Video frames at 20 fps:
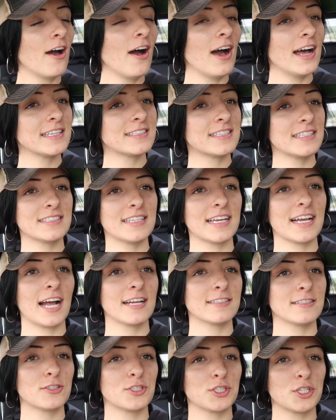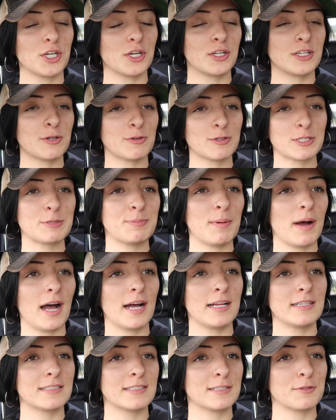thought since I got such a good
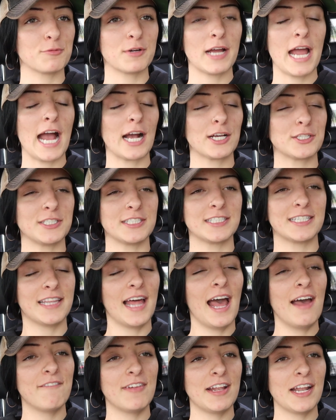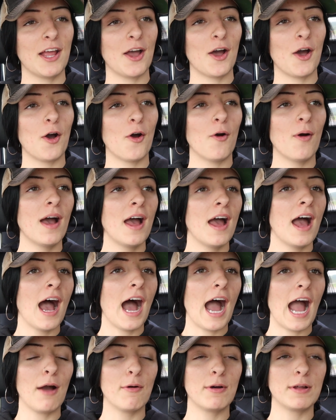response and reaction to that video,
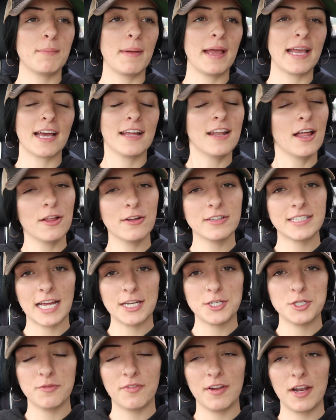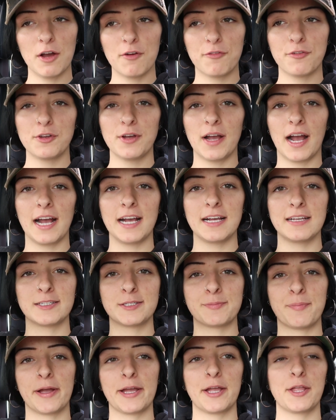I would make another tattoo video for you
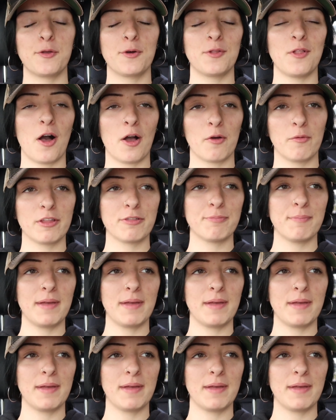guys, bringing you along with